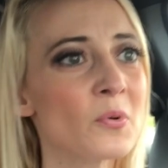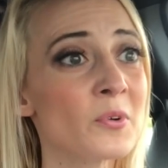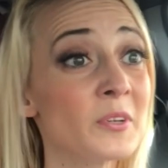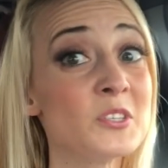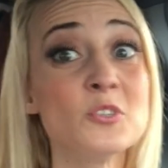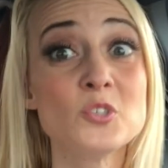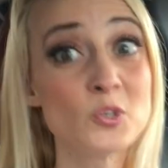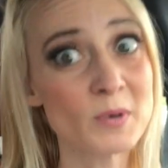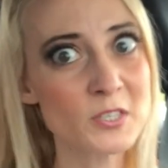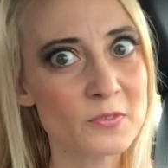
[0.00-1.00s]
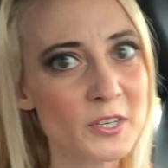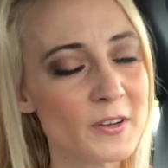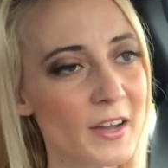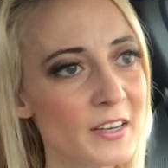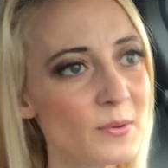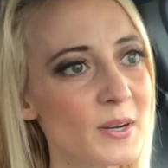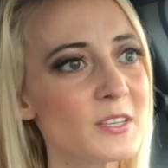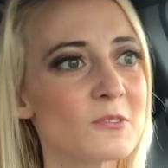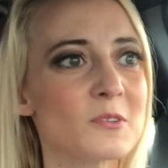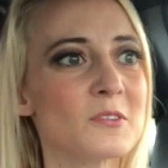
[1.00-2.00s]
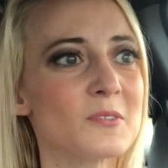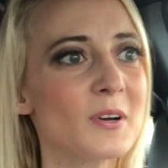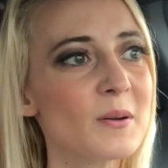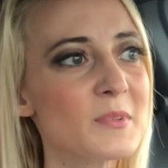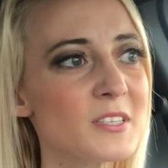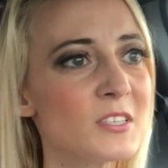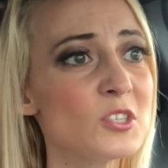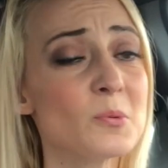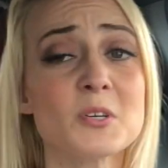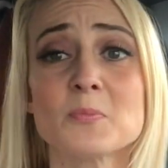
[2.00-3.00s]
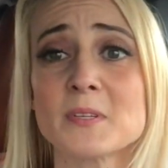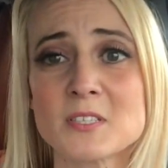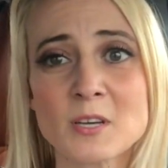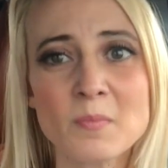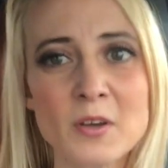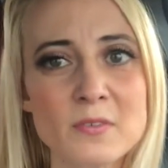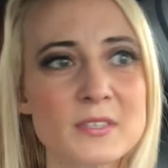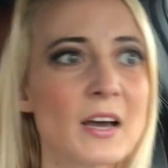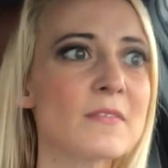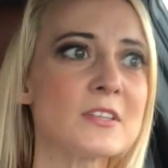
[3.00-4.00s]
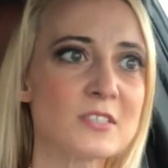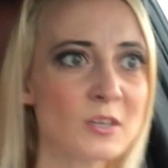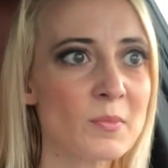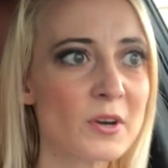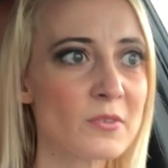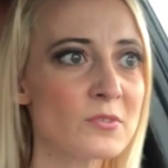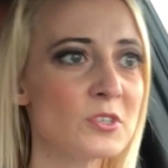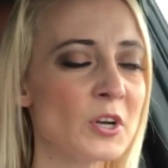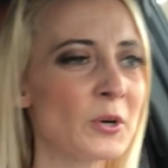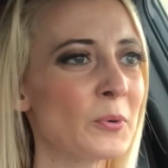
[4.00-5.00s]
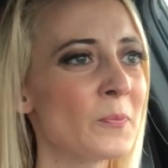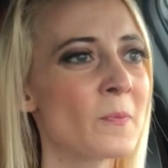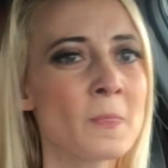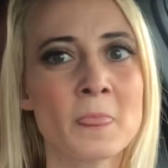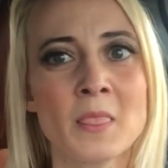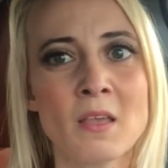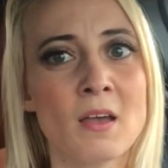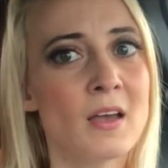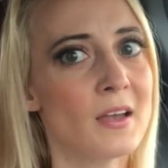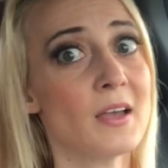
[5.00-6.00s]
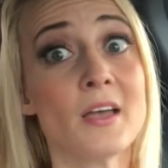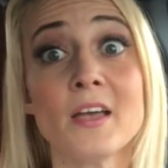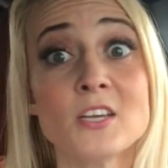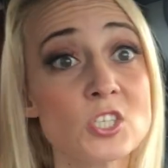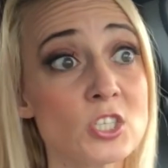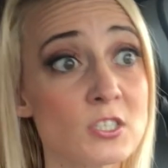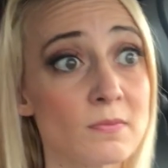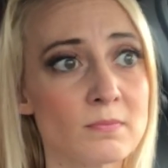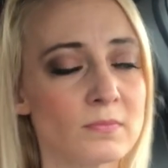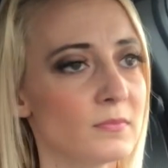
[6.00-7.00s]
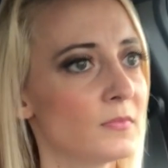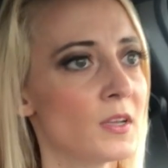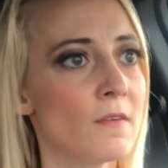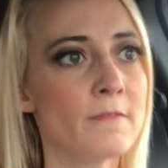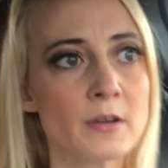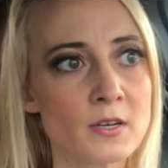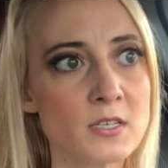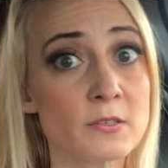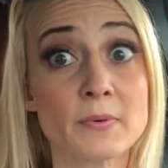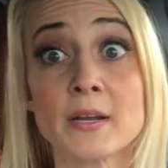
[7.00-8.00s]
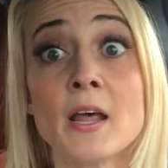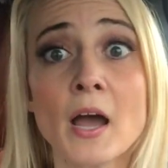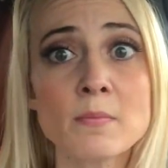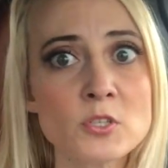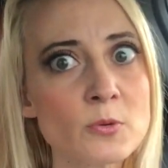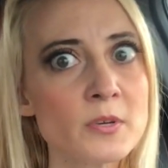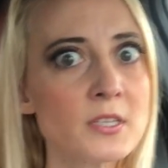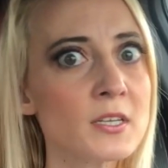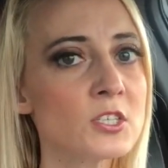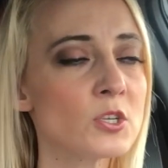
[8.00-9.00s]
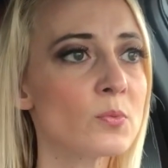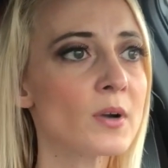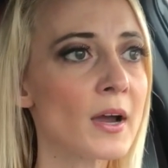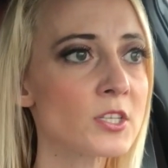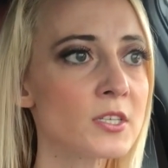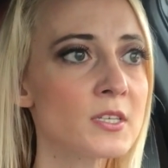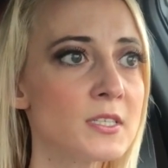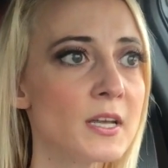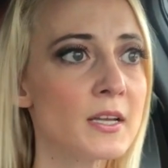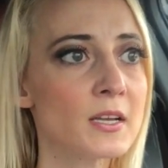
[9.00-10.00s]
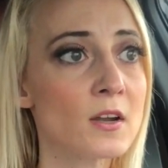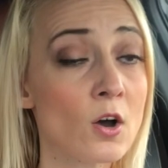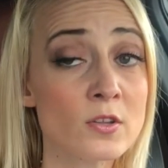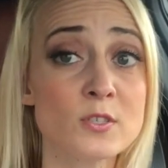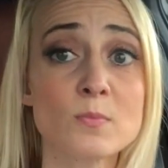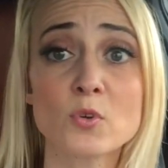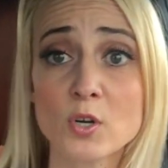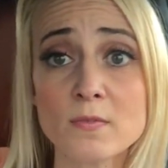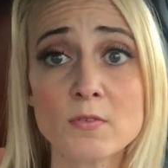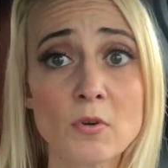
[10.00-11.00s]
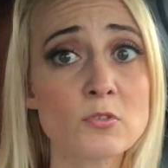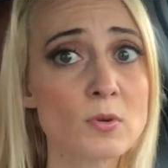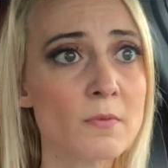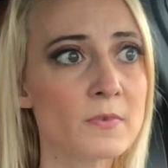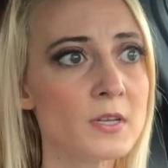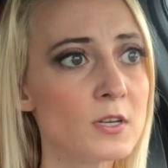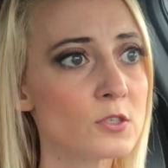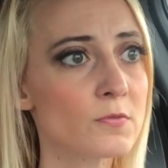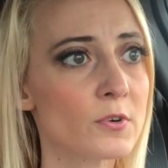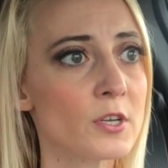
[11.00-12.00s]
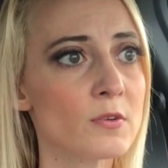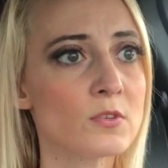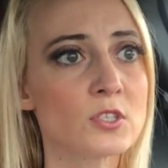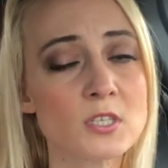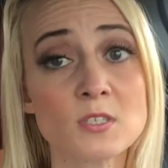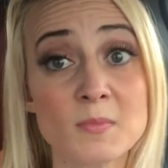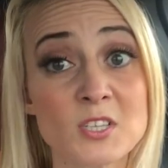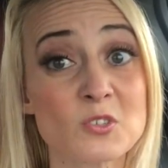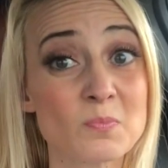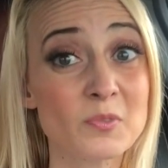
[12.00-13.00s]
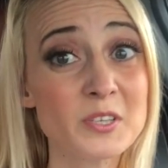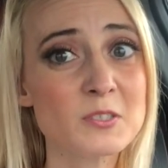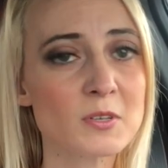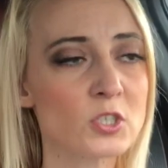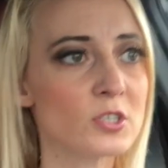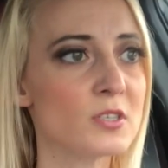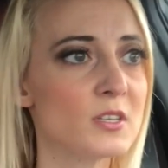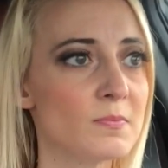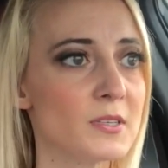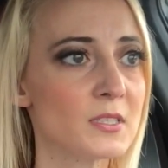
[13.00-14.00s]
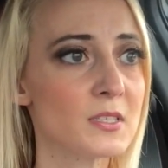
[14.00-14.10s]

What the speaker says: don't really do too much for you anyway, so you're not missing too much, but some models have it, some models don't. It's just very different. I'm super excited too. We're actually going to take it on some curvy roads while videos for you in just a minute, so please make sure you keep